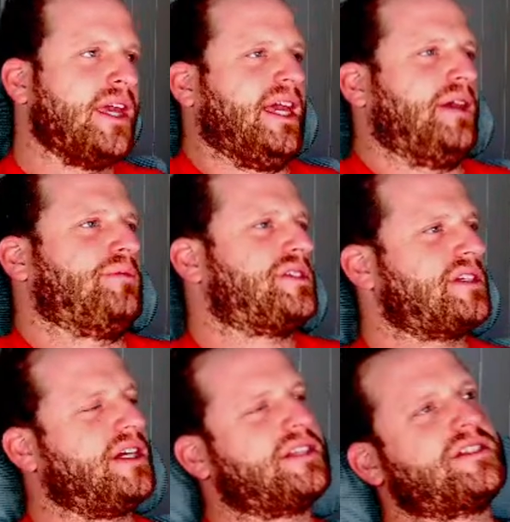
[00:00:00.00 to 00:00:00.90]

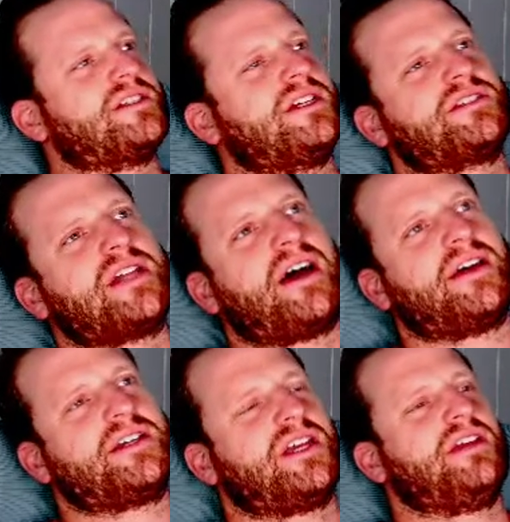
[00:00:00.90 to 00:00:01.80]
It's now
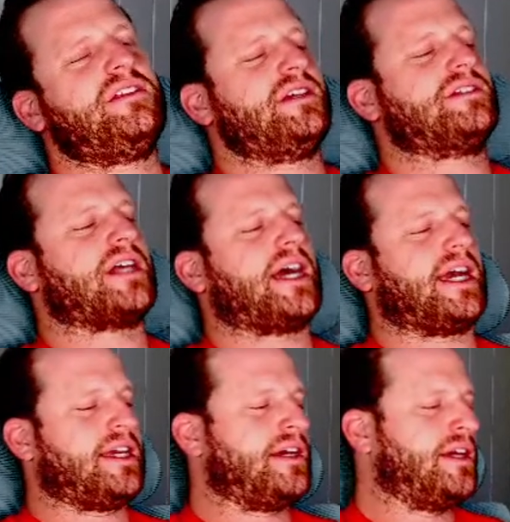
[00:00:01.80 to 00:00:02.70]
I say things
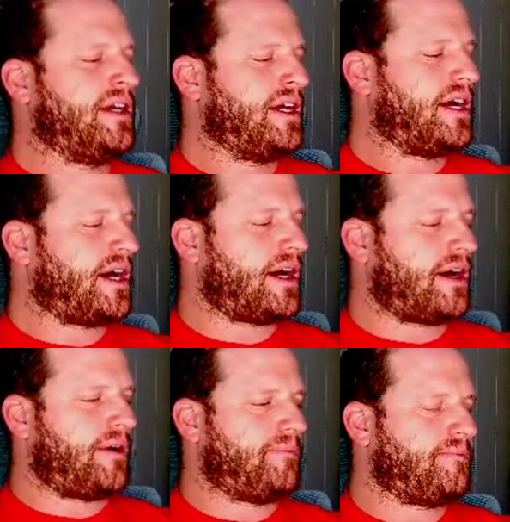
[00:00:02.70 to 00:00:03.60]
like,
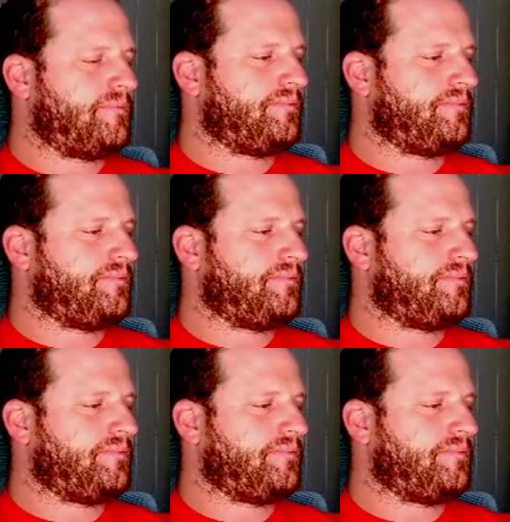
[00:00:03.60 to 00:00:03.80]
Um,